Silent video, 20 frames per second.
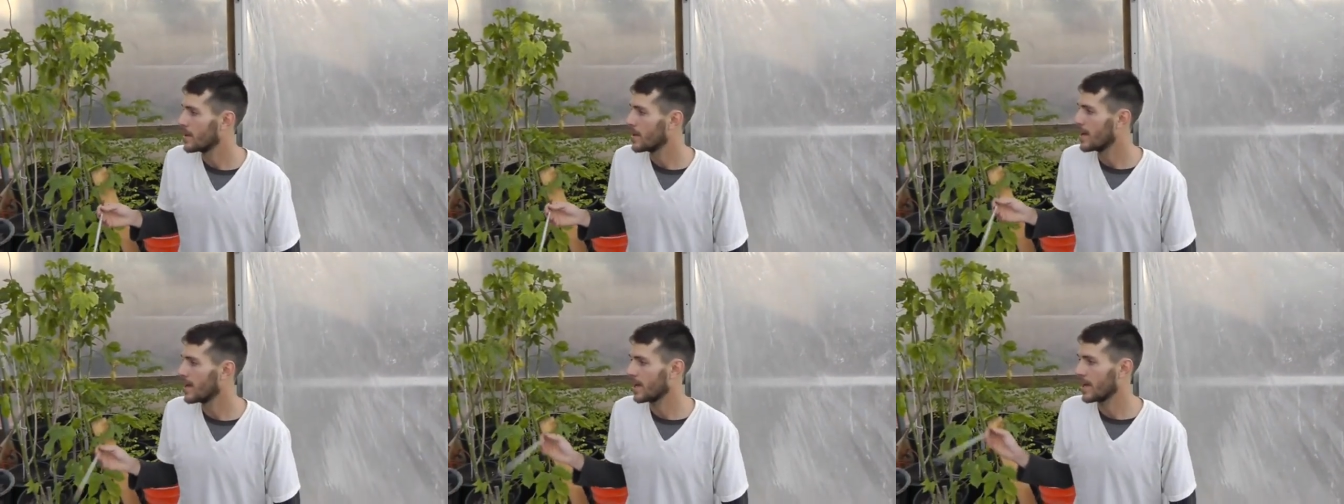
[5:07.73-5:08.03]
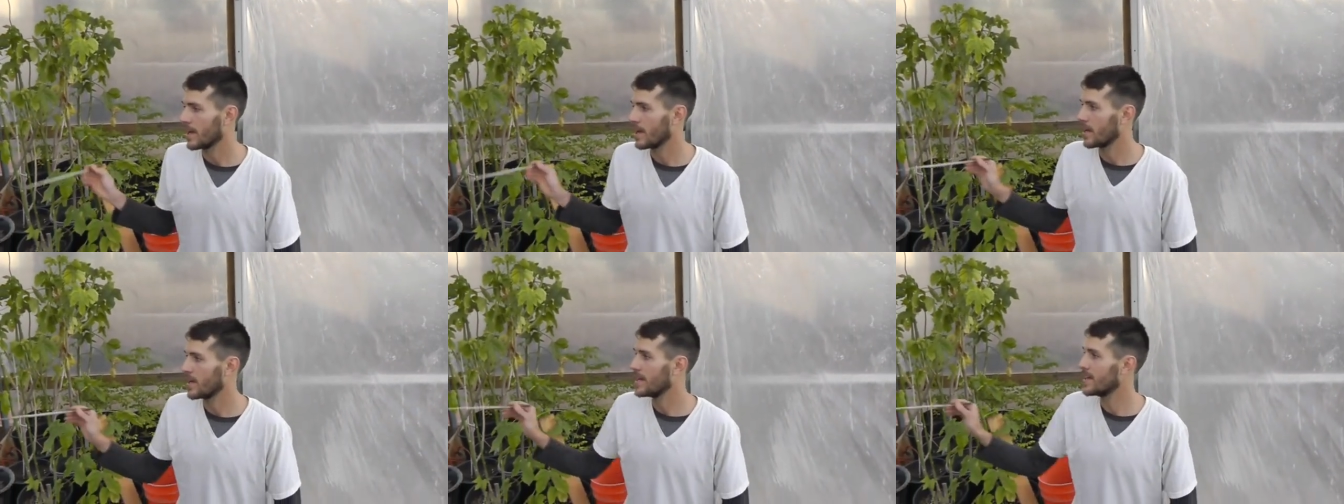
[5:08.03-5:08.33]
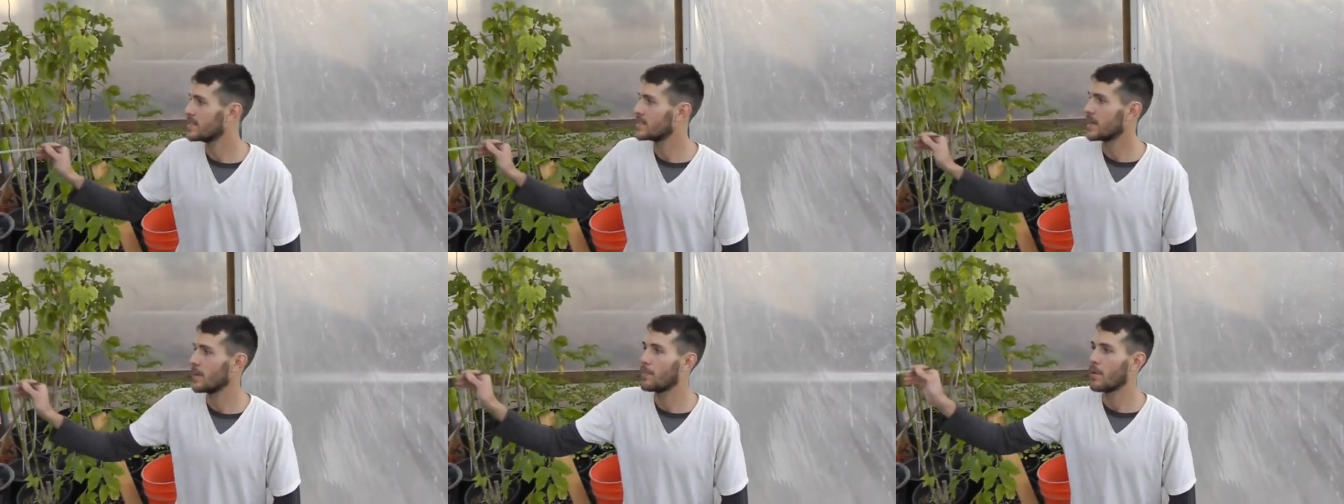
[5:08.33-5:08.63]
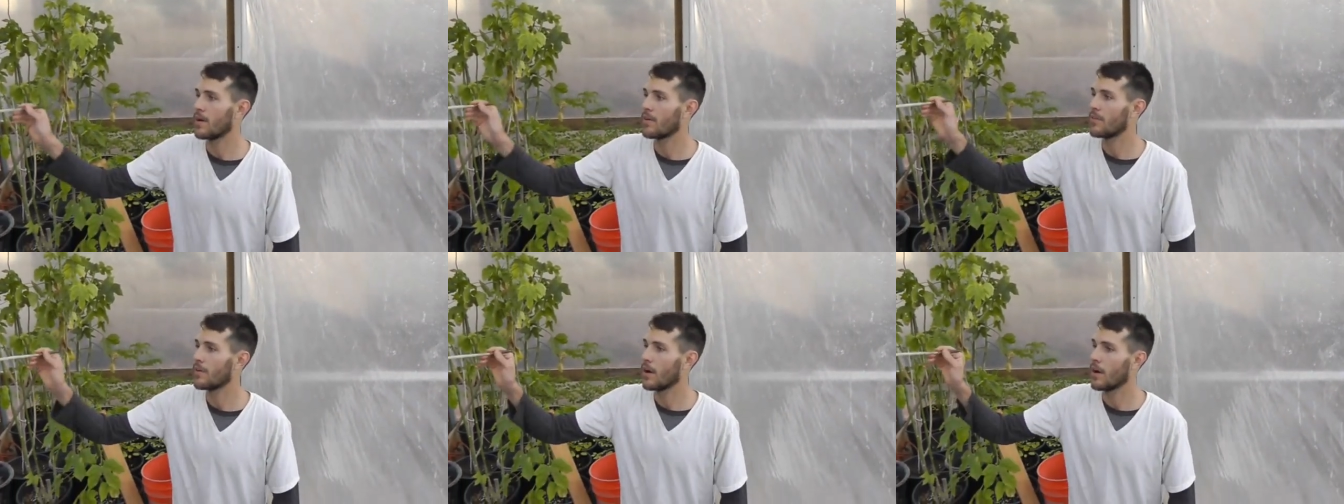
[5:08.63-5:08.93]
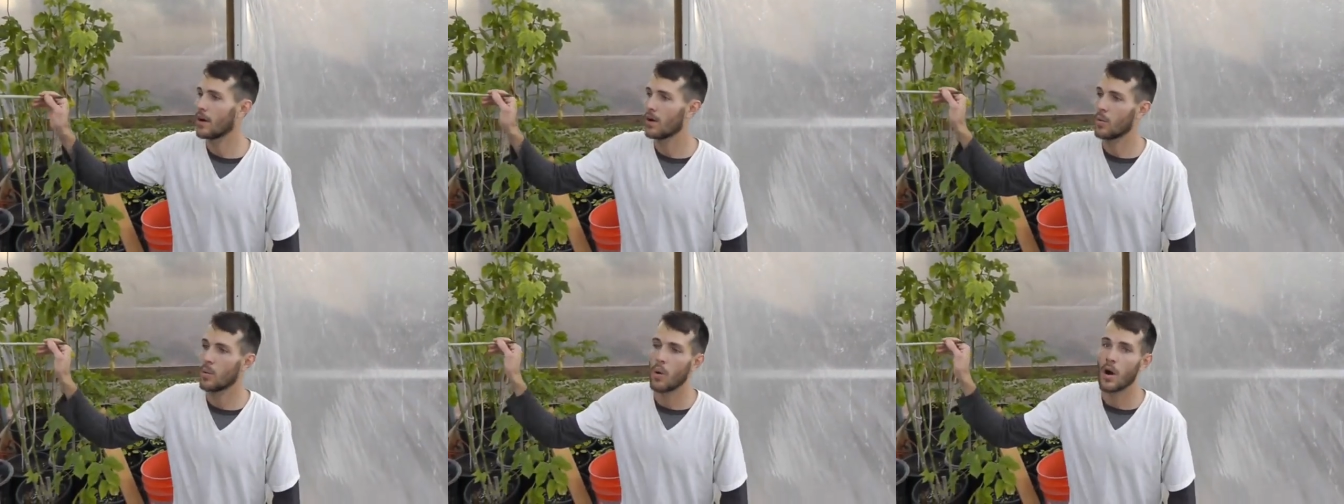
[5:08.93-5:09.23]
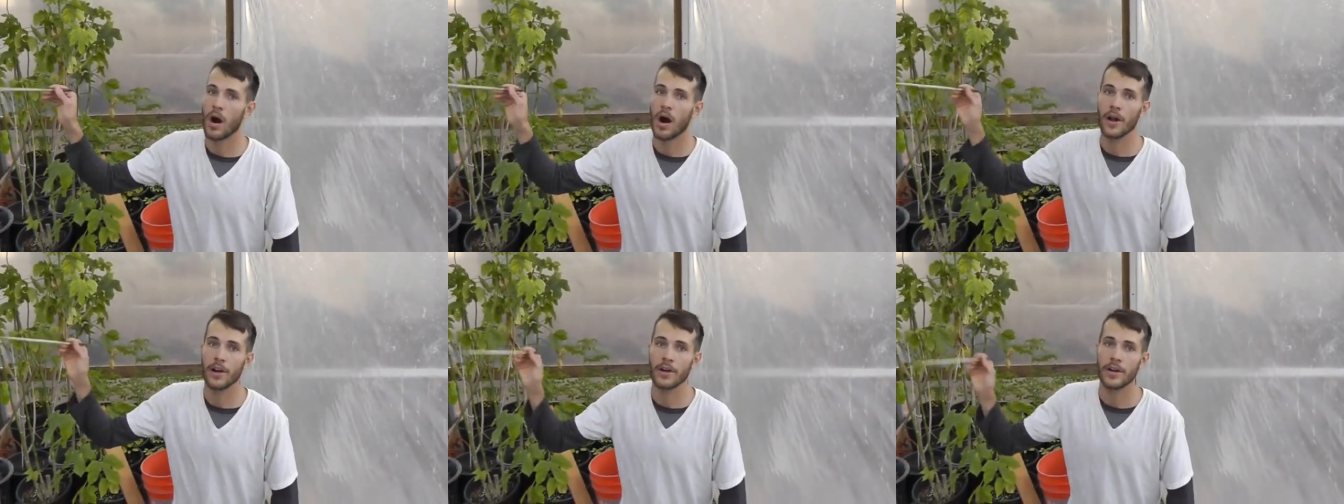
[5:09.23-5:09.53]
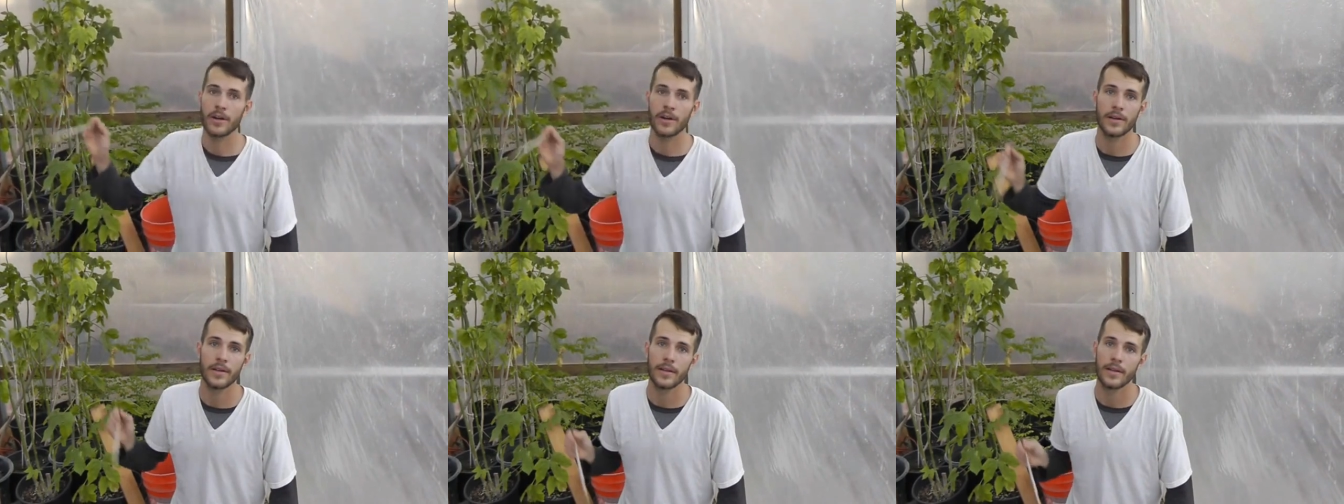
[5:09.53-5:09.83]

it, it, heats up our, our water